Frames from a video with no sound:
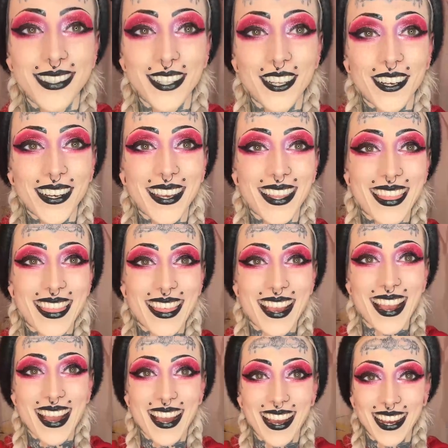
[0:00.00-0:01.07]
Look at
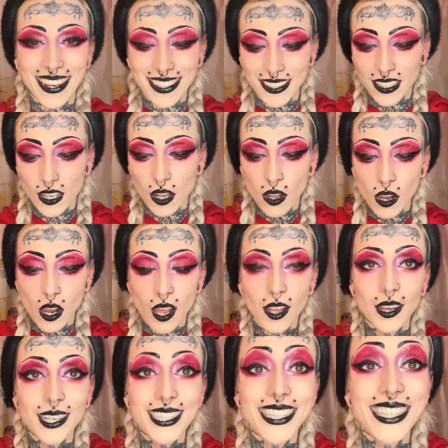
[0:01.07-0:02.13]
that.
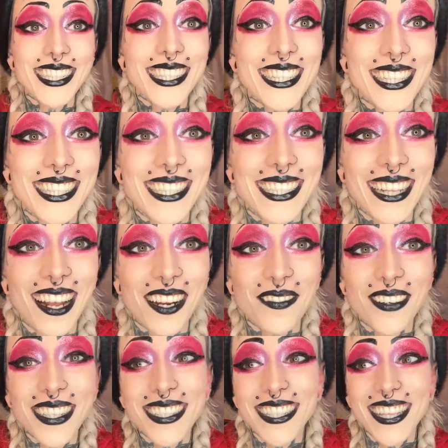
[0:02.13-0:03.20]
And look, it's not on
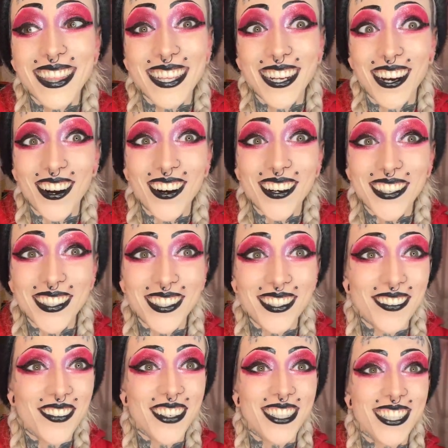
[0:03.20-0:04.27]
my teeth at
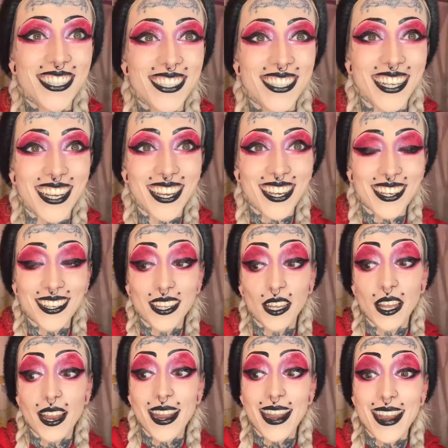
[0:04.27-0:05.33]
all, which is like
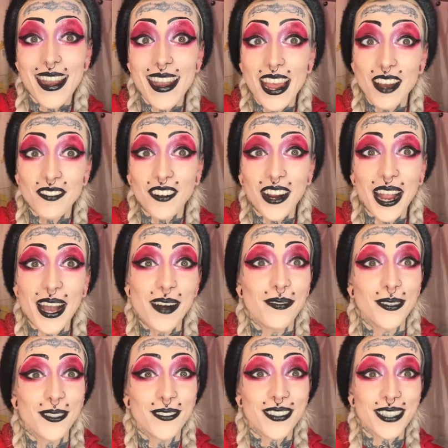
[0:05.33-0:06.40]
never
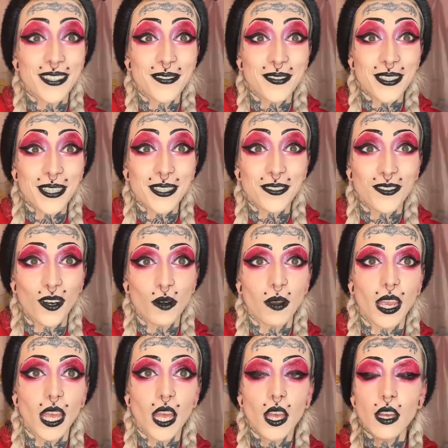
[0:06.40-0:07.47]
happens with lipsticks for
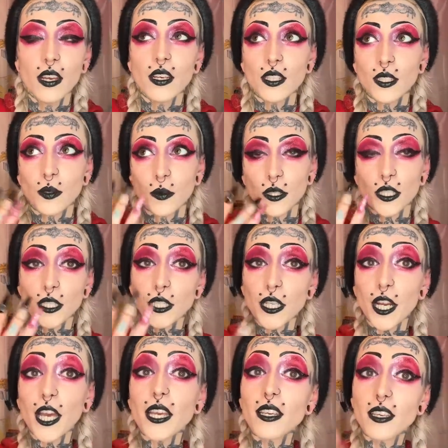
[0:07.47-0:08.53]
me. So we're just
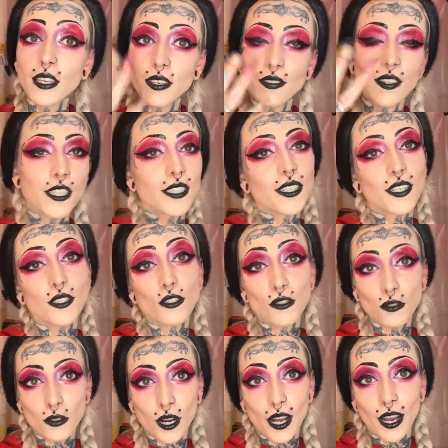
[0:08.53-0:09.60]
gonna give it a second to
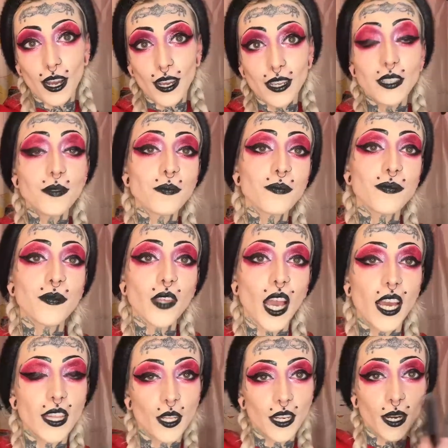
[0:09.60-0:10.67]
dry
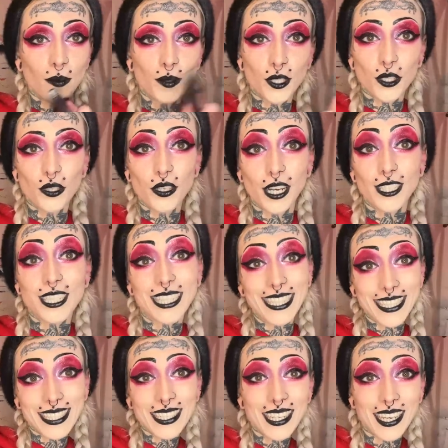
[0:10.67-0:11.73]
and then I'm gonna show you guys the
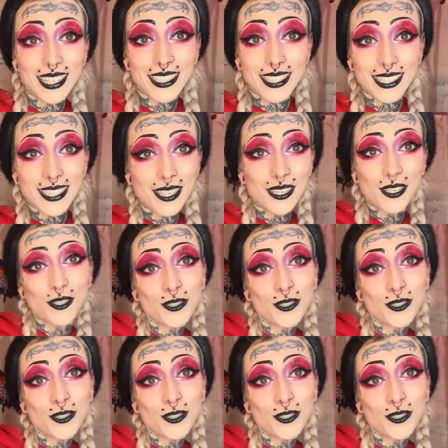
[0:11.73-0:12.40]
kiss test.